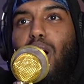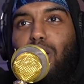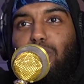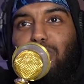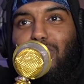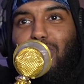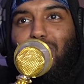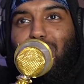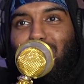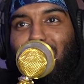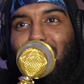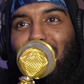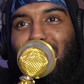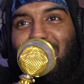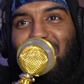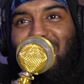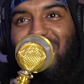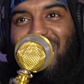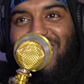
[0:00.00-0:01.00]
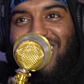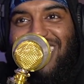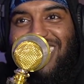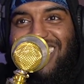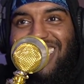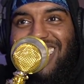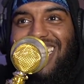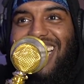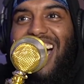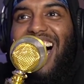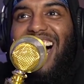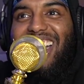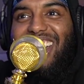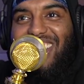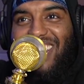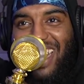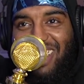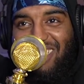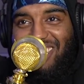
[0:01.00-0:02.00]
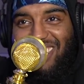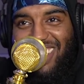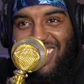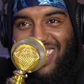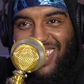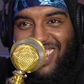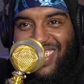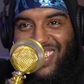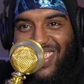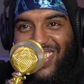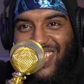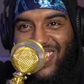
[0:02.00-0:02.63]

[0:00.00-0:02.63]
I know Hamza the truth. I know Hamza the